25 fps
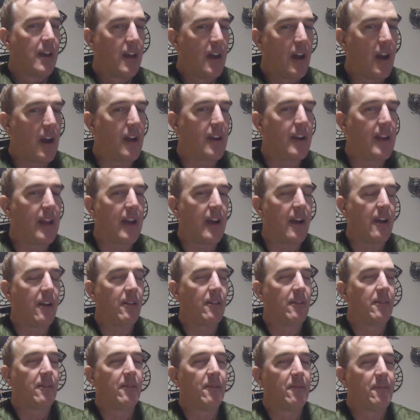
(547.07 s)
Alright, now,
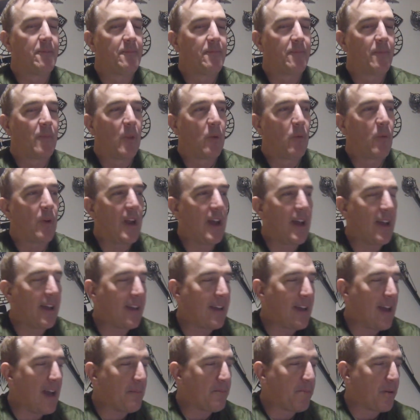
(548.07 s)
when I
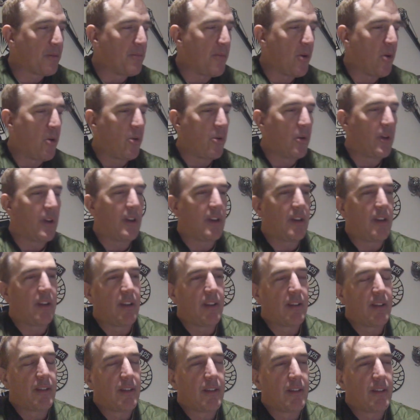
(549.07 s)
got promoted,
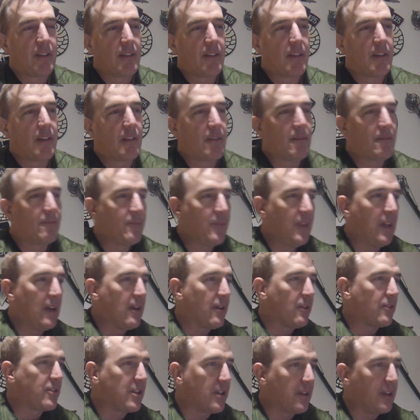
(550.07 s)
you
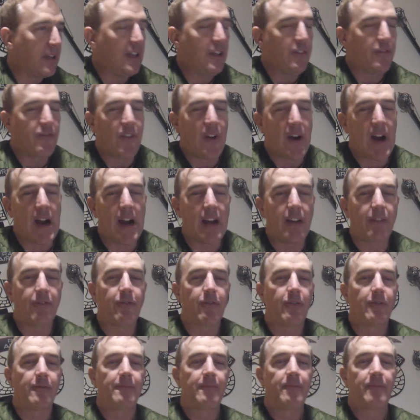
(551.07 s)
know, to
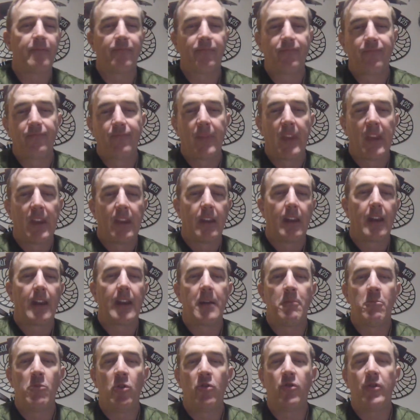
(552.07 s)
E5, and
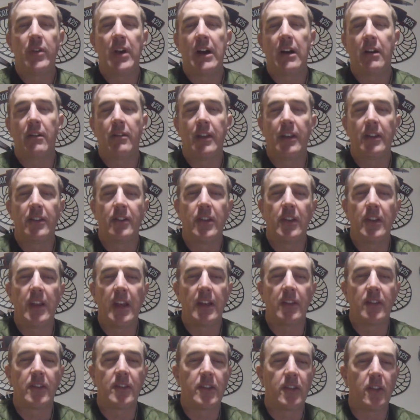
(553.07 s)
I moved down into the
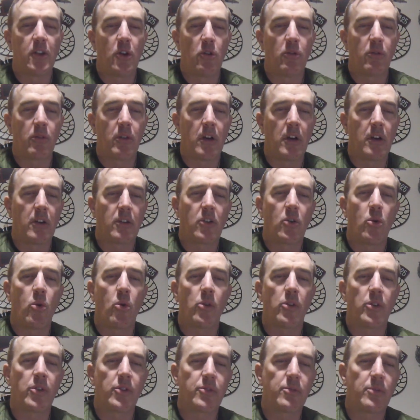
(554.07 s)
NCO
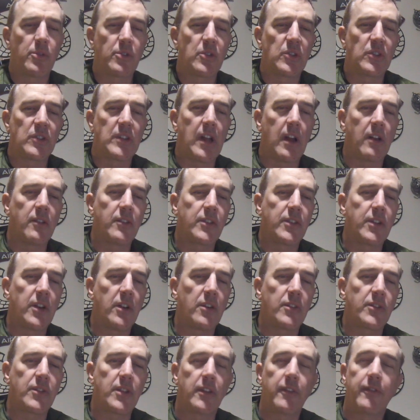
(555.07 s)
quarters, which is
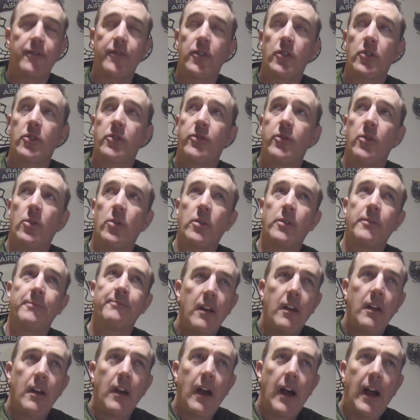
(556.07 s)
downstairs on the first floor,
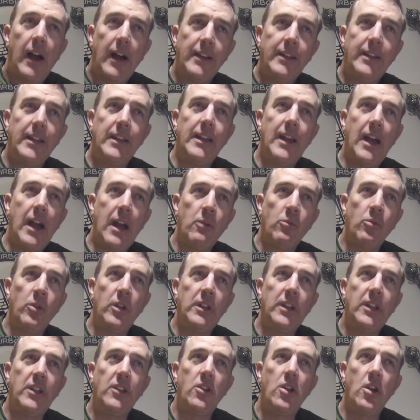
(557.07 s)
I did not
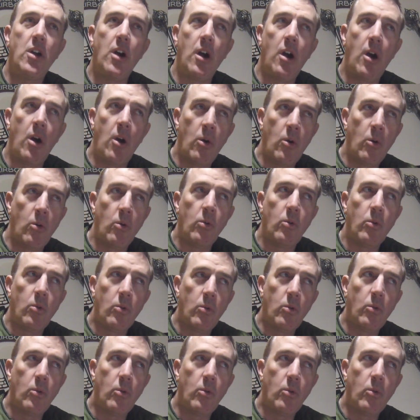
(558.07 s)
really know